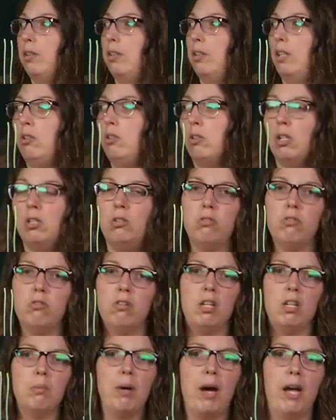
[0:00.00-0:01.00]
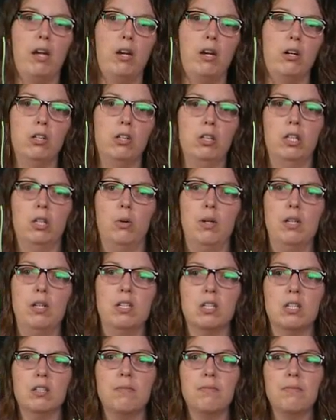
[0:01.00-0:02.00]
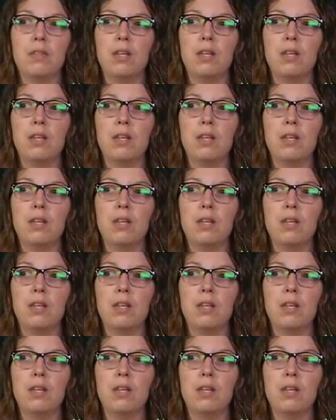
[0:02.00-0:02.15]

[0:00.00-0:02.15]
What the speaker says: then you can use the Debye-Huckel equation.